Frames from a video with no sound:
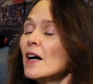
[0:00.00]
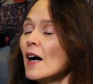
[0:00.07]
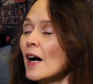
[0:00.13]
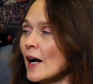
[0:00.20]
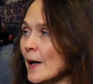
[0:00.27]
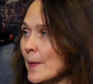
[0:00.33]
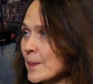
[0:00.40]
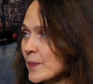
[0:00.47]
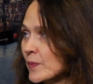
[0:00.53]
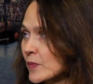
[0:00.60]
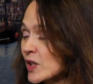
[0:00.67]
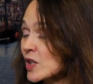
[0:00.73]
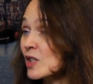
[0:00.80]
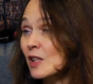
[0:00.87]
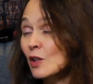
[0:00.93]

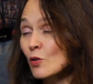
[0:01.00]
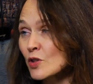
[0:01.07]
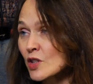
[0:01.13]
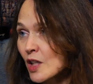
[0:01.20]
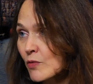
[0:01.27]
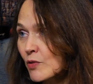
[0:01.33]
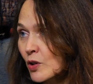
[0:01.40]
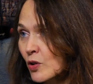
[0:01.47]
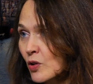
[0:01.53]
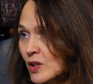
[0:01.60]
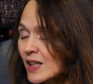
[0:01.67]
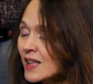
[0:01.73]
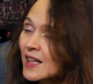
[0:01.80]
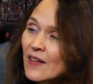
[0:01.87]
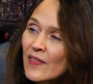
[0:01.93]
digital audio
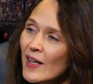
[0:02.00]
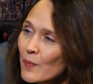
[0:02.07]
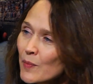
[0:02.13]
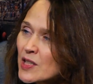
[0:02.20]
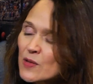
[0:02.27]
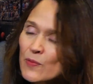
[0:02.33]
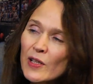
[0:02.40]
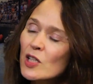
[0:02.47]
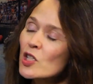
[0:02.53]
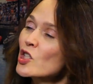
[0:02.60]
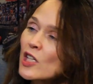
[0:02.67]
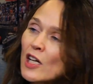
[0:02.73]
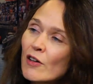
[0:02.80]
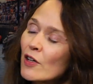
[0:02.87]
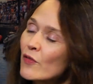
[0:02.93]
recording, and that means we can
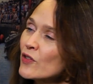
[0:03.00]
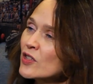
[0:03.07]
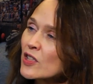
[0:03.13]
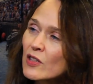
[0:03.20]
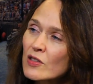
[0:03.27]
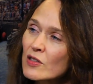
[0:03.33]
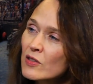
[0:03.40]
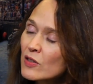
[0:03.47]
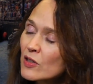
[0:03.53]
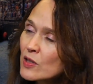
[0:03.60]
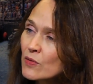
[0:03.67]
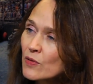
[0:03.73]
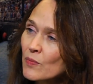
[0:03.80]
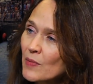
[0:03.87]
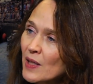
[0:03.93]
share our videos as soon
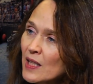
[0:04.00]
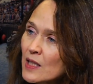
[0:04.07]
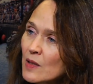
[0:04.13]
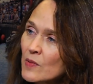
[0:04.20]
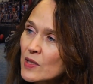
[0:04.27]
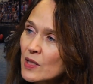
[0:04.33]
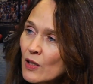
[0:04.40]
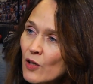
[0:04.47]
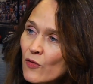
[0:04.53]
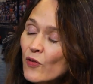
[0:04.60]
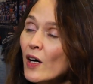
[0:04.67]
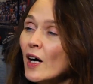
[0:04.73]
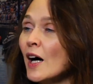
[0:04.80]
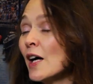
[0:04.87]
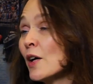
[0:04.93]
as we've made them. So if
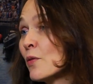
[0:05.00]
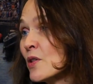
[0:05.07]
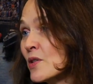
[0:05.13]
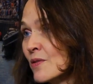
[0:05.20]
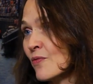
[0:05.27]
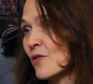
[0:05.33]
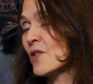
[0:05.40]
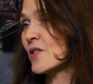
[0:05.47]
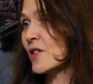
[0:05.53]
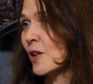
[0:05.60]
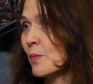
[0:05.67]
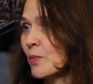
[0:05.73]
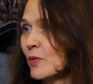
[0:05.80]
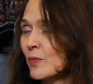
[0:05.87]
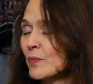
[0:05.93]
I was, for
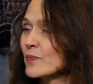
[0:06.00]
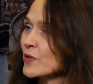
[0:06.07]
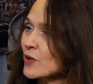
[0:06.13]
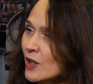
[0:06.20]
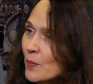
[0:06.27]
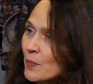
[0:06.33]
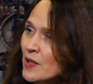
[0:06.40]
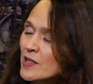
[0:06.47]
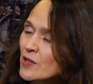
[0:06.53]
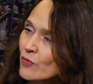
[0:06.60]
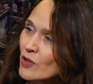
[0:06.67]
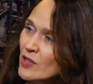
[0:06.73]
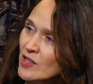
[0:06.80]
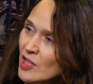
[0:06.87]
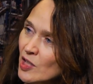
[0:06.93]
example, doing a piece
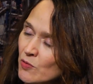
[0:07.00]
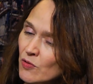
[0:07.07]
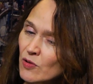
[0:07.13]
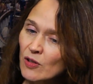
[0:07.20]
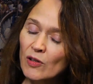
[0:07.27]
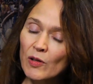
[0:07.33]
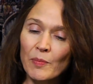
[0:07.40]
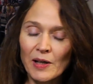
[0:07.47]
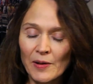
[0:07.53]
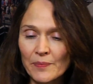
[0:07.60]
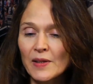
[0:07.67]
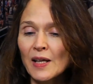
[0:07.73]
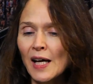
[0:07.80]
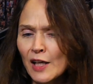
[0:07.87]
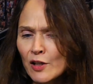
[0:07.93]
of research with you about
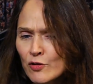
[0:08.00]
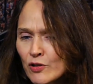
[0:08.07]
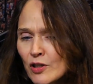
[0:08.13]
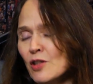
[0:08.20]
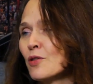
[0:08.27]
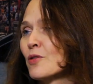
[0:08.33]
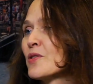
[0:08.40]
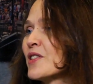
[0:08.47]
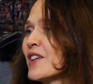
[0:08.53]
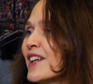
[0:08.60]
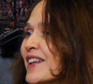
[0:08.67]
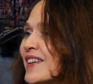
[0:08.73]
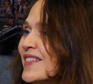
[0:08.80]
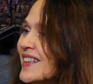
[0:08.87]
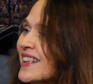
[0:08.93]
how you drink your
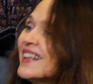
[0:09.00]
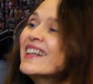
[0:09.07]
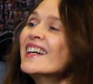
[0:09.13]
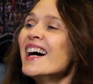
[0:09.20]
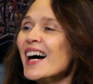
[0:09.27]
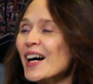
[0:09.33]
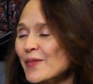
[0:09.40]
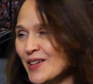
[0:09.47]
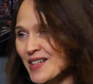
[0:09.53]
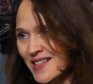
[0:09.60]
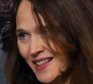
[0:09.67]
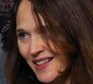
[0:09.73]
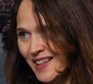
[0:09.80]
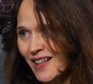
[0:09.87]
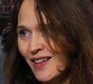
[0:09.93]
tea, and we
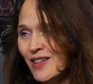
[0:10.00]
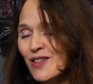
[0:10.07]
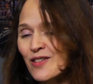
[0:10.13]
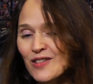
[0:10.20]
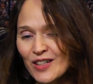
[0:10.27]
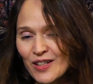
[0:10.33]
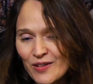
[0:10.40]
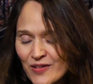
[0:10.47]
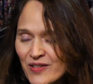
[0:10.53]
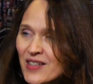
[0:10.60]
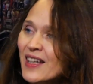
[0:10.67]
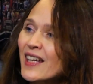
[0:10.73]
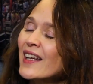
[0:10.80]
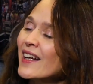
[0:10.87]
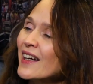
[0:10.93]
sit there and you drink your tea and